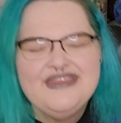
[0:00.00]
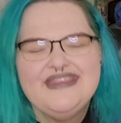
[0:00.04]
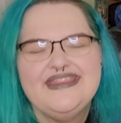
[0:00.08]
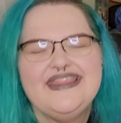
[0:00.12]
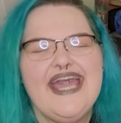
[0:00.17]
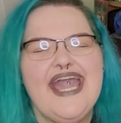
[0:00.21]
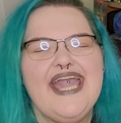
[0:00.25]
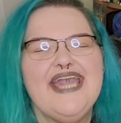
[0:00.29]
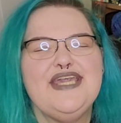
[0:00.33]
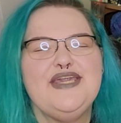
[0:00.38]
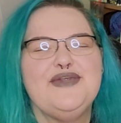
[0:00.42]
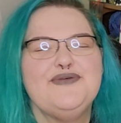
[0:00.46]

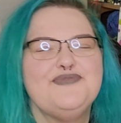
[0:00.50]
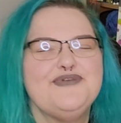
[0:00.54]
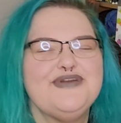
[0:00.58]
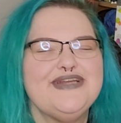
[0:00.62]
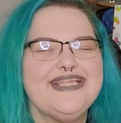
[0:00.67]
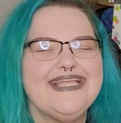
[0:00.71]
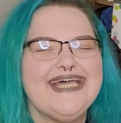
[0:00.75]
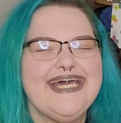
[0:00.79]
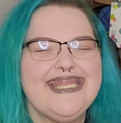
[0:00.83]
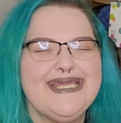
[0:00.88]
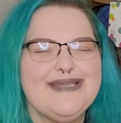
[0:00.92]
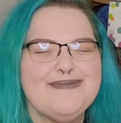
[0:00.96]
Thank you for
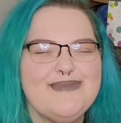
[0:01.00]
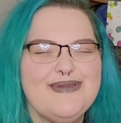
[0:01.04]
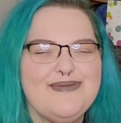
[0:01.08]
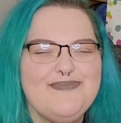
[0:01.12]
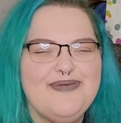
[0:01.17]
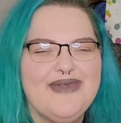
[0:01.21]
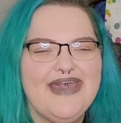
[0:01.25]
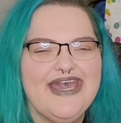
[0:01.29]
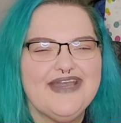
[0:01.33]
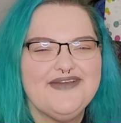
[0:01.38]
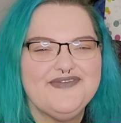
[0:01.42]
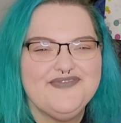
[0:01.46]
letting me
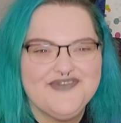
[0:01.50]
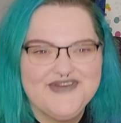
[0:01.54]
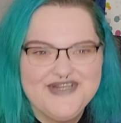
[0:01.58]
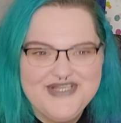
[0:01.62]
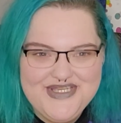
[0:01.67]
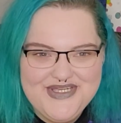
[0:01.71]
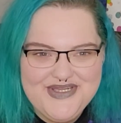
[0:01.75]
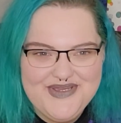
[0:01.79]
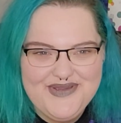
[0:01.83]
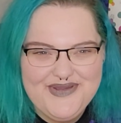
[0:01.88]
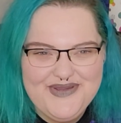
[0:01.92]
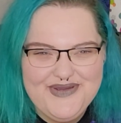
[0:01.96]
pick for
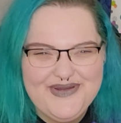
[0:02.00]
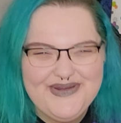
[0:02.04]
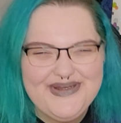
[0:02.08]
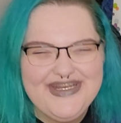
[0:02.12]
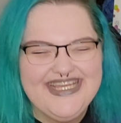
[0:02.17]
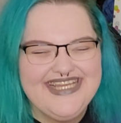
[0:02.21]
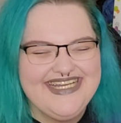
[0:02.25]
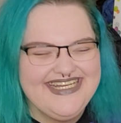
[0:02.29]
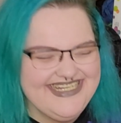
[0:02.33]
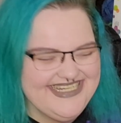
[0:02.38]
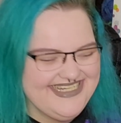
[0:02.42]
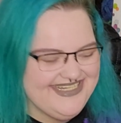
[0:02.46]
June,
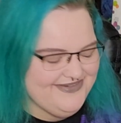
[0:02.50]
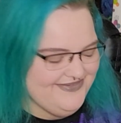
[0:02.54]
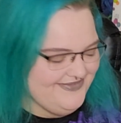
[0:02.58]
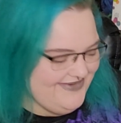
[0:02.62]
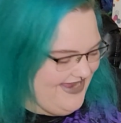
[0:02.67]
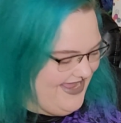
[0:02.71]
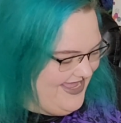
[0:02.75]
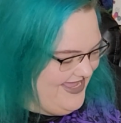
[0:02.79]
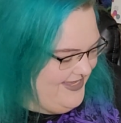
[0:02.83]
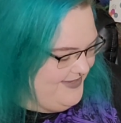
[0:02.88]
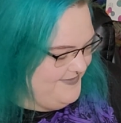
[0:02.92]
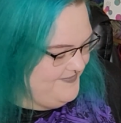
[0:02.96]

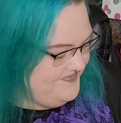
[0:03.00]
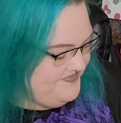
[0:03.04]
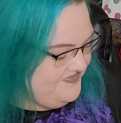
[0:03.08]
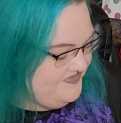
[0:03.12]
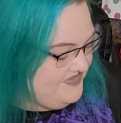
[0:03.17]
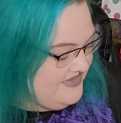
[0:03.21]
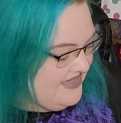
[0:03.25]
right?